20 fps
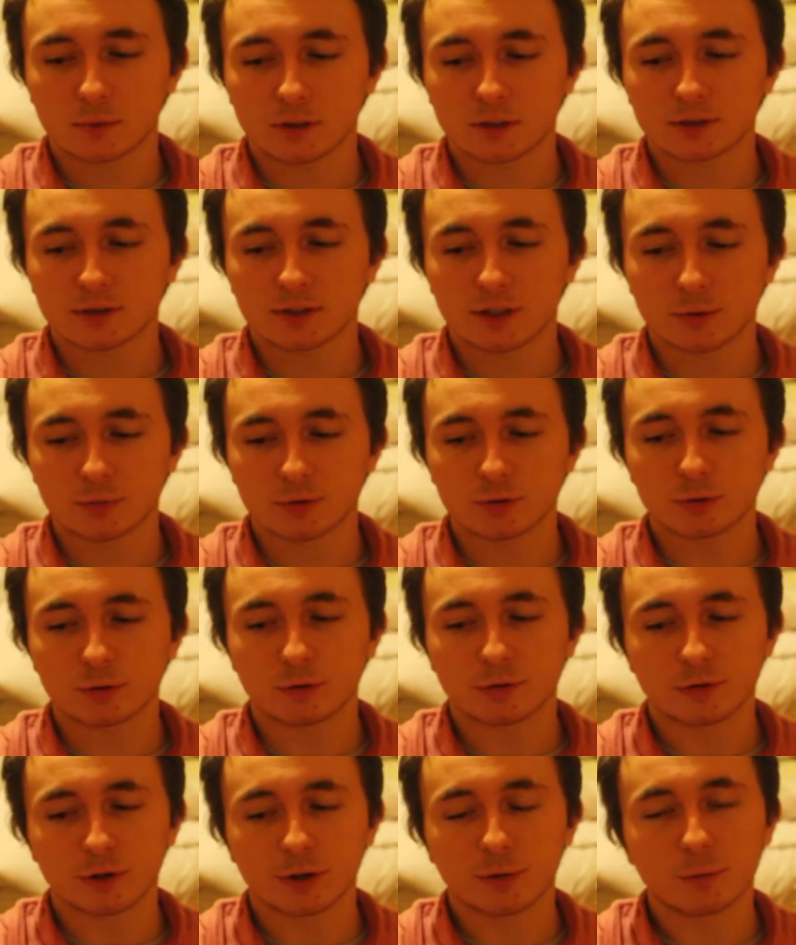conceptual
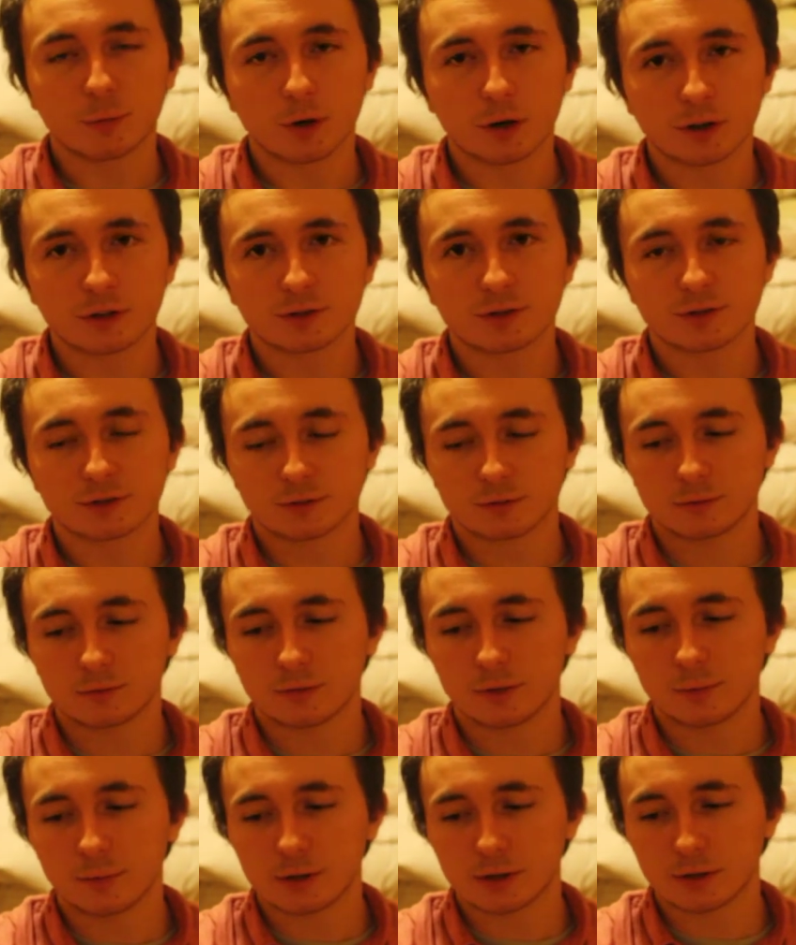frameworks
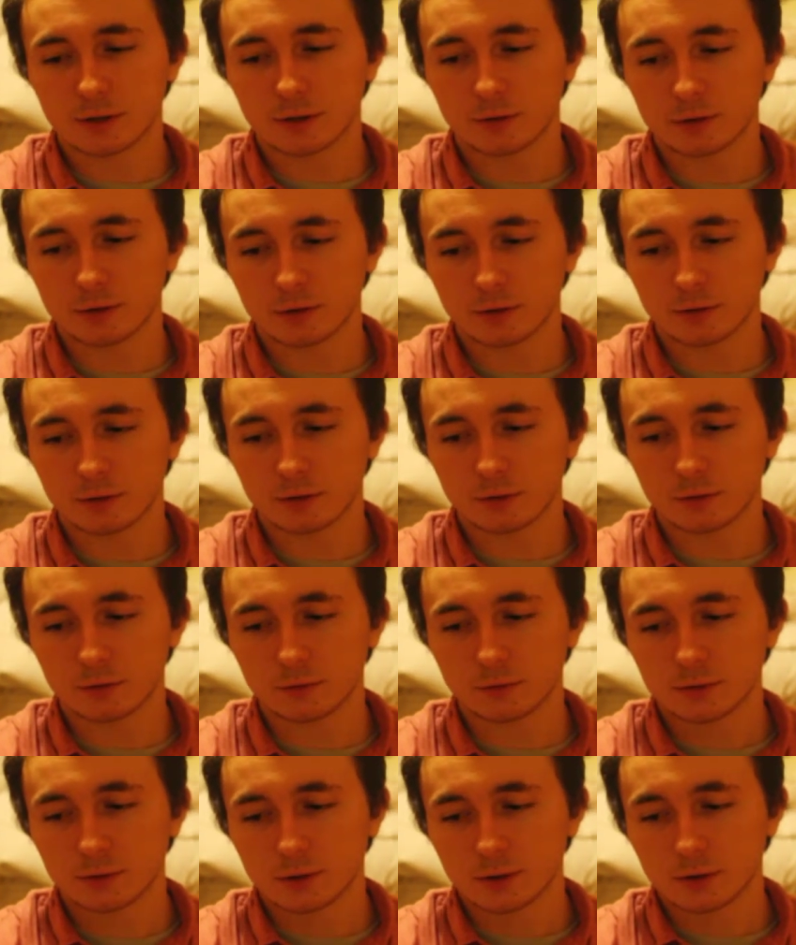we've been going through
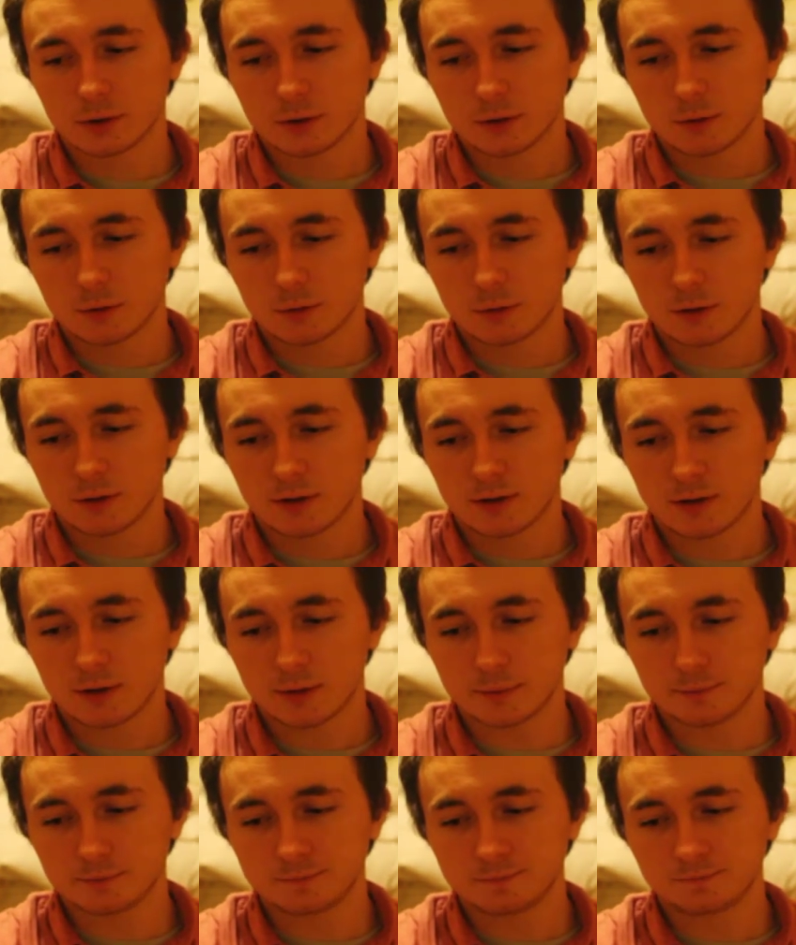with
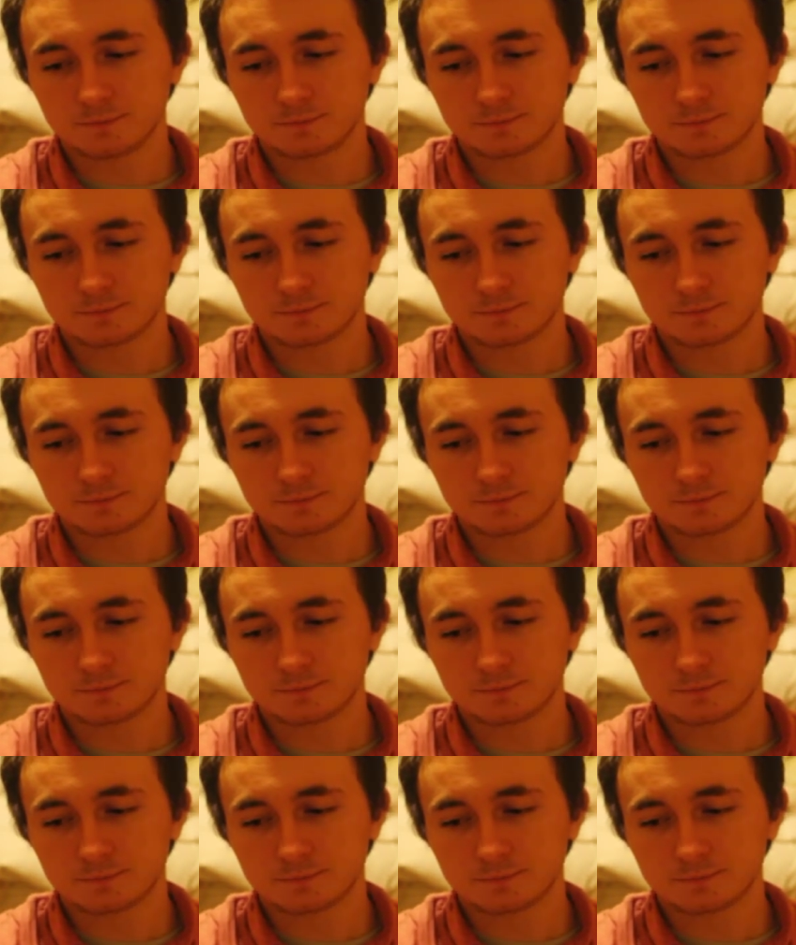him.